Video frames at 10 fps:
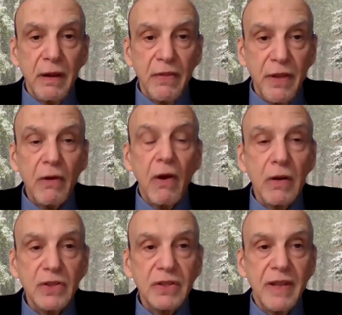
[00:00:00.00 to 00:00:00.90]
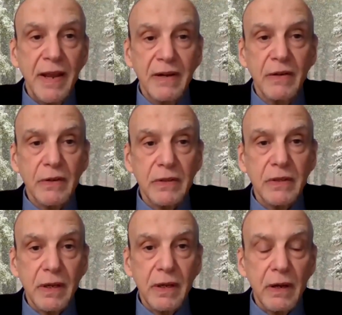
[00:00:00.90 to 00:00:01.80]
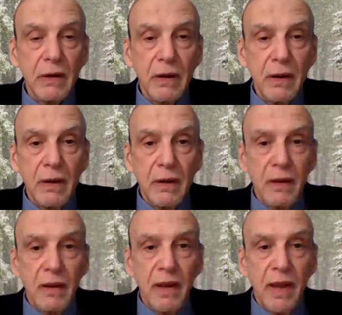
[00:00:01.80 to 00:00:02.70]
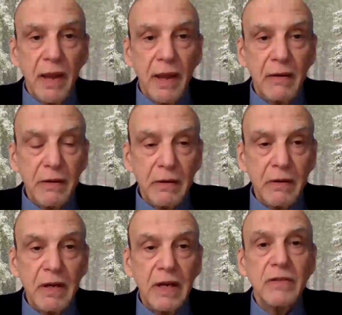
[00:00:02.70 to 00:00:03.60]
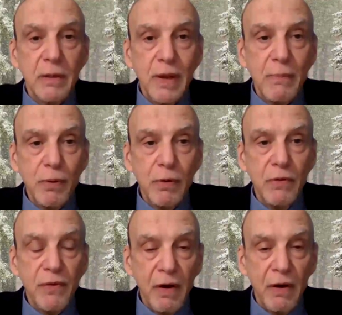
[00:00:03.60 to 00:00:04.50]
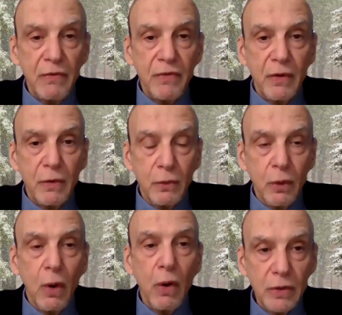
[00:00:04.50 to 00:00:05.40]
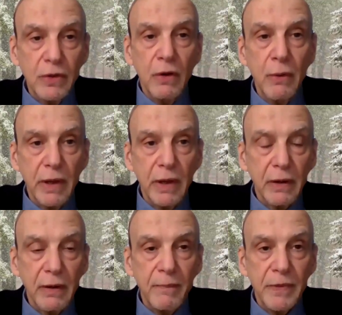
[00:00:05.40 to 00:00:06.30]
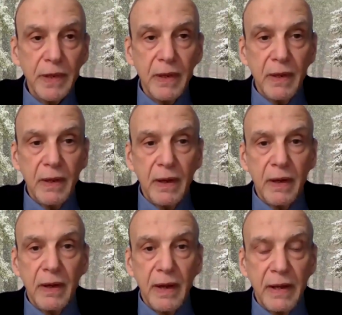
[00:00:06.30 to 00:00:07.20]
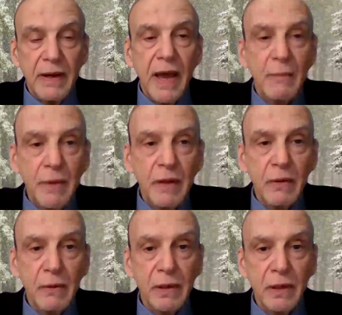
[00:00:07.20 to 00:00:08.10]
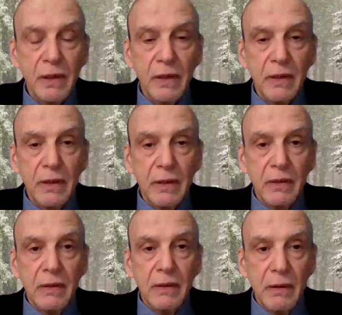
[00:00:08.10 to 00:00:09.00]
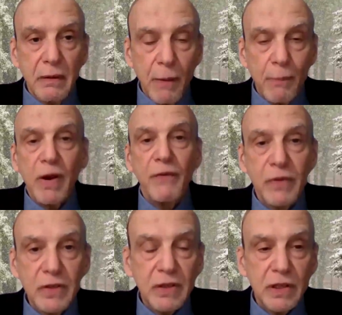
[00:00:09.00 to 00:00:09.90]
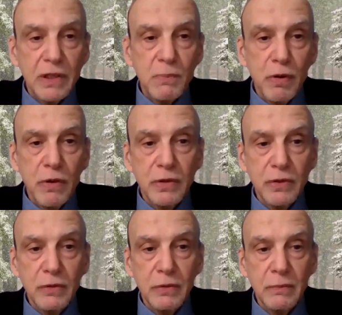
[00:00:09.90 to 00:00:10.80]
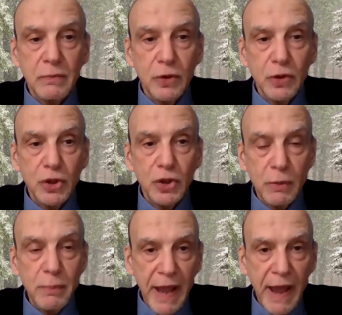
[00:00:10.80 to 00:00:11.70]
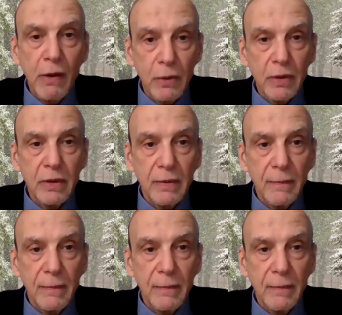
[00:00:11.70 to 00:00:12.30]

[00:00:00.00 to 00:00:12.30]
there are standards there, and there needs to be proof of wrongdoing and not merely a preference that this person should be out.